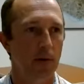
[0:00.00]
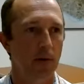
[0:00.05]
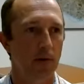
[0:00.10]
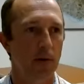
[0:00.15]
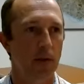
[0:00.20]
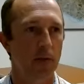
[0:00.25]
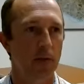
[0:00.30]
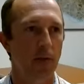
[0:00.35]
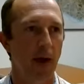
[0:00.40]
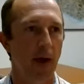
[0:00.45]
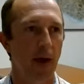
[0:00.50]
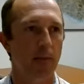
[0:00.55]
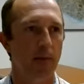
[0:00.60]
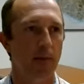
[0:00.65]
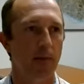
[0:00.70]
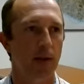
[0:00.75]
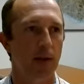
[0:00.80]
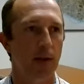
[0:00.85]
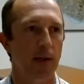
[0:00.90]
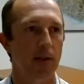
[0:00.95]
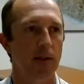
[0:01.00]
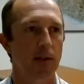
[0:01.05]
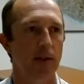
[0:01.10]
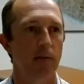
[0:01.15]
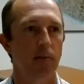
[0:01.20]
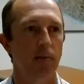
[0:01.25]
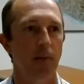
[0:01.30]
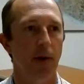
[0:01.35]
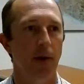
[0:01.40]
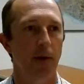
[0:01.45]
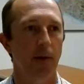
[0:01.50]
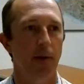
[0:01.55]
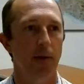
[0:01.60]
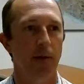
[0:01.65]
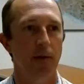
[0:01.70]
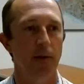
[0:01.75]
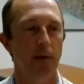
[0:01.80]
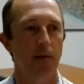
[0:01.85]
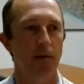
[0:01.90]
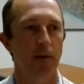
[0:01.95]
this map sites button
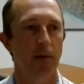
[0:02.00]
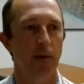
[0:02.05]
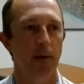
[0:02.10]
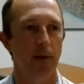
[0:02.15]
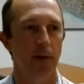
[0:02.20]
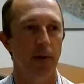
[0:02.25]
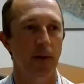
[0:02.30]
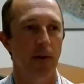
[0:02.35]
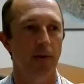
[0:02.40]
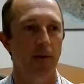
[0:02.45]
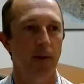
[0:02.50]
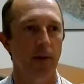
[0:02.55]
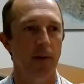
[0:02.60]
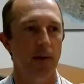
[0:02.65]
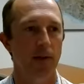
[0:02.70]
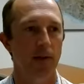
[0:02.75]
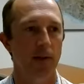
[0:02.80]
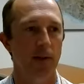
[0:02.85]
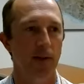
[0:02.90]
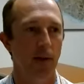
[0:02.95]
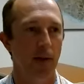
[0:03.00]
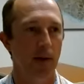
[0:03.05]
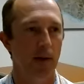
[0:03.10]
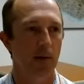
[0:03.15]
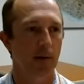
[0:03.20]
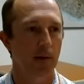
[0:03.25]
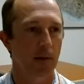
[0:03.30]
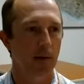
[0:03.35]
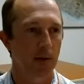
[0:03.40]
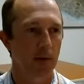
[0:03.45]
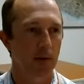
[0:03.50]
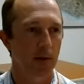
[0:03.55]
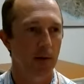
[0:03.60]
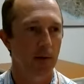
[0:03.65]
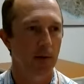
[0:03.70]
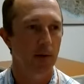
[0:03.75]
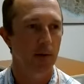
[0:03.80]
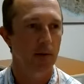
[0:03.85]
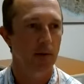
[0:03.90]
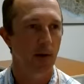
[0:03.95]
that's over here on the left hand side.
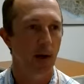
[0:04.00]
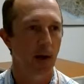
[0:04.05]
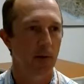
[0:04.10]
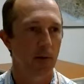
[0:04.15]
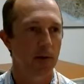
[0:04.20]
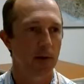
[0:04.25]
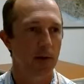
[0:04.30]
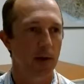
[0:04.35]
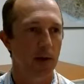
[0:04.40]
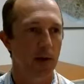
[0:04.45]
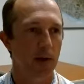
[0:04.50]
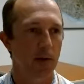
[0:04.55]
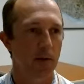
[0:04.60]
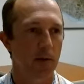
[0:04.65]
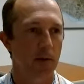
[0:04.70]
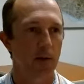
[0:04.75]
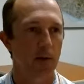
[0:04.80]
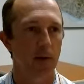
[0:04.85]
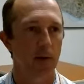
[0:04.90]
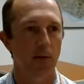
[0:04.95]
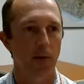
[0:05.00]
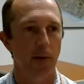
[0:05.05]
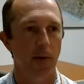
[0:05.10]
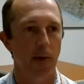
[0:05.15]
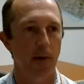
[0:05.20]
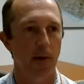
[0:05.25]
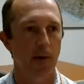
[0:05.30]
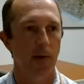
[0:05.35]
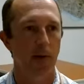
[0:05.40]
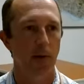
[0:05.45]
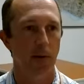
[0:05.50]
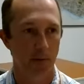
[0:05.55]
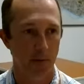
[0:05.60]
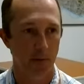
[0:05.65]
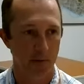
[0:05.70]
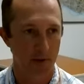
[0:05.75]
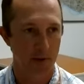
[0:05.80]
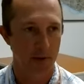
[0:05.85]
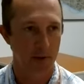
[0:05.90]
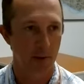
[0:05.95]
So I will take you to the
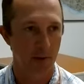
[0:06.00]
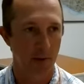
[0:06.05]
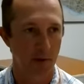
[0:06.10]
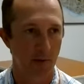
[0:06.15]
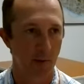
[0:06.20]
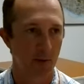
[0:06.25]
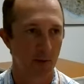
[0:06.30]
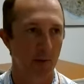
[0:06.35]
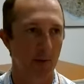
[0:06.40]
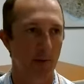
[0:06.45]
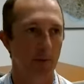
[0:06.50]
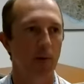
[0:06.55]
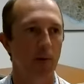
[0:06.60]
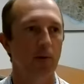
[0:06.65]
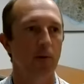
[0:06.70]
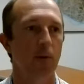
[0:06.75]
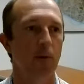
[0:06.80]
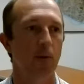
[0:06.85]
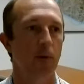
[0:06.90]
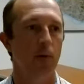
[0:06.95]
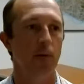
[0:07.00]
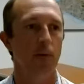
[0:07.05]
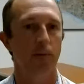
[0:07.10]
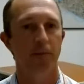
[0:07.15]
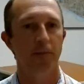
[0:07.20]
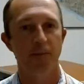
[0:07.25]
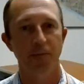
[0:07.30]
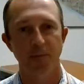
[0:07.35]
development review.